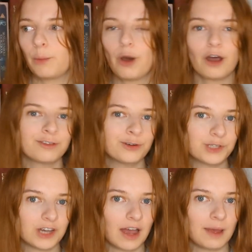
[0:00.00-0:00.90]
work full
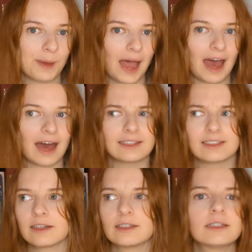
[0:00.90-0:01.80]
time and
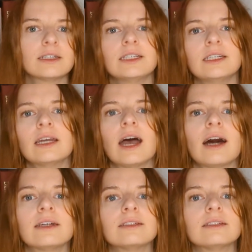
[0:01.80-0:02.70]
I study,
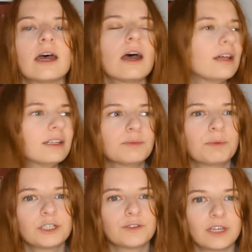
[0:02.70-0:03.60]
and there's a
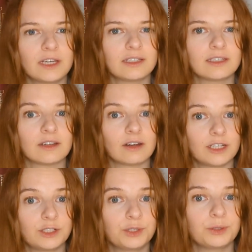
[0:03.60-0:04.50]
bunch of things I
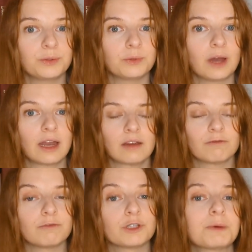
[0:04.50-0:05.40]
do and
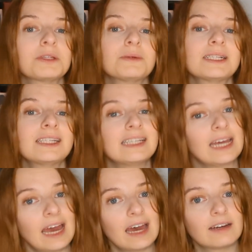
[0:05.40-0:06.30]
responsibilities I
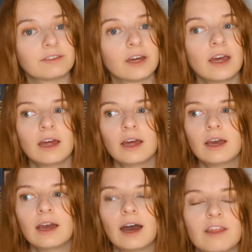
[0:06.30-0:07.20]
have.
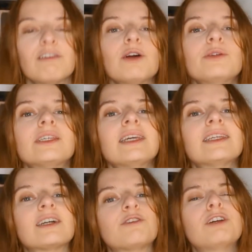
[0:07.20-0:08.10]
And there are loads of things
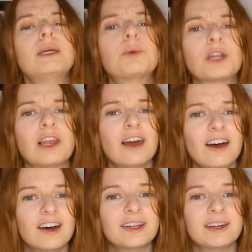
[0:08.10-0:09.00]
that I really want to
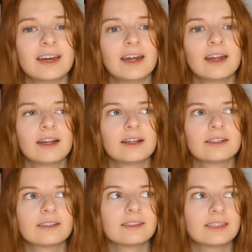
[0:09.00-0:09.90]
learn.
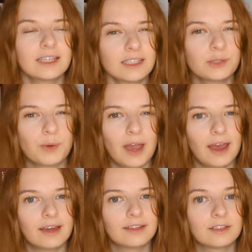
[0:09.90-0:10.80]
This is where the